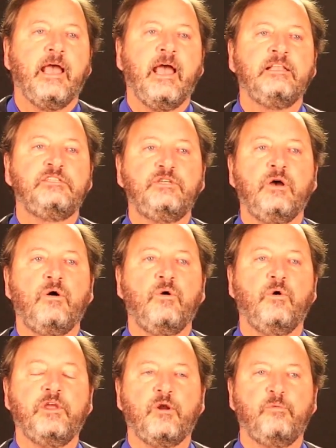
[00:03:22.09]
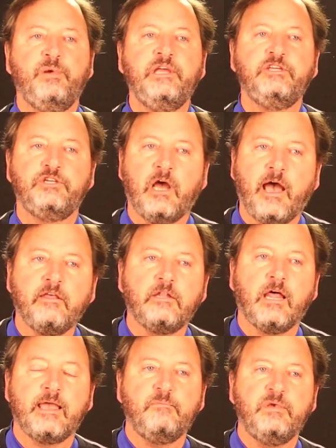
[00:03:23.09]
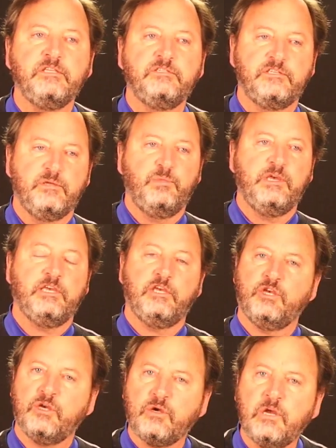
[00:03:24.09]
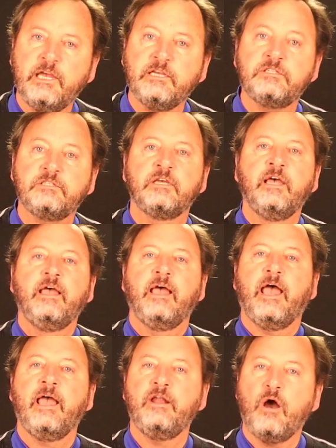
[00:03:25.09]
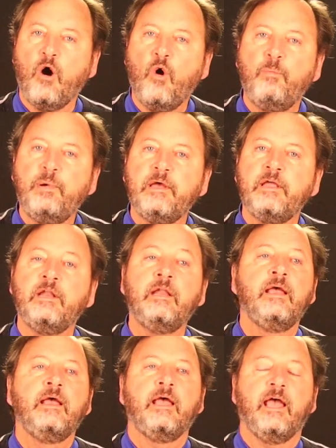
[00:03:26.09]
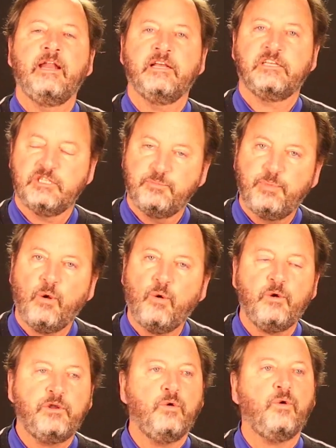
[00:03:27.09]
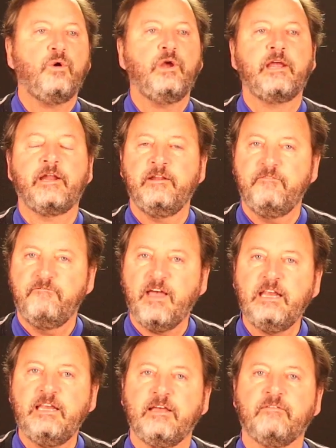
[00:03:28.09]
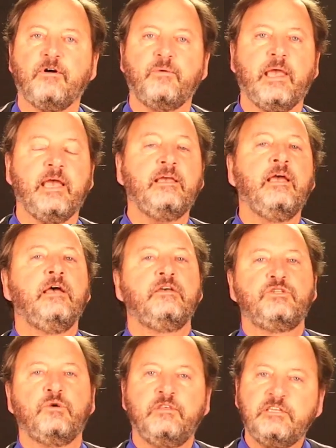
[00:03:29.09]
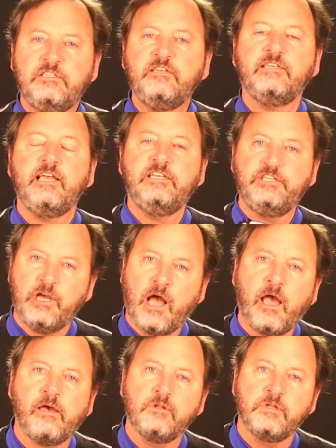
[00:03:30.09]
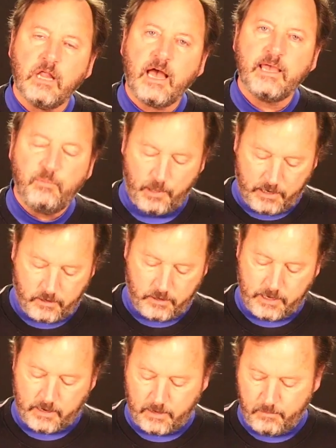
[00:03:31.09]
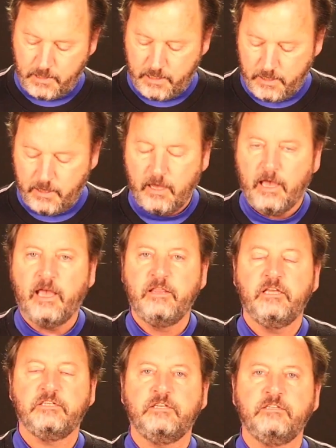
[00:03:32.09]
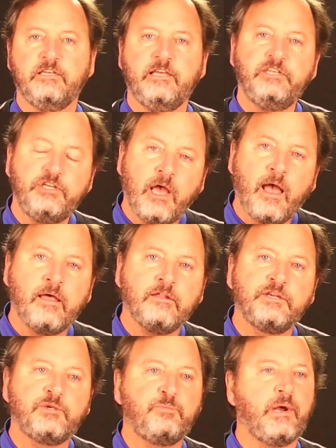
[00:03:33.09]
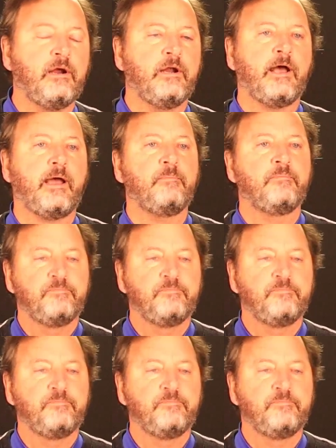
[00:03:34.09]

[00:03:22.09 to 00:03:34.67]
And so, being childlike means to be curious and open and exploratory and inventive, okay? So this is a childlike paradigm and this is a childish paradigm.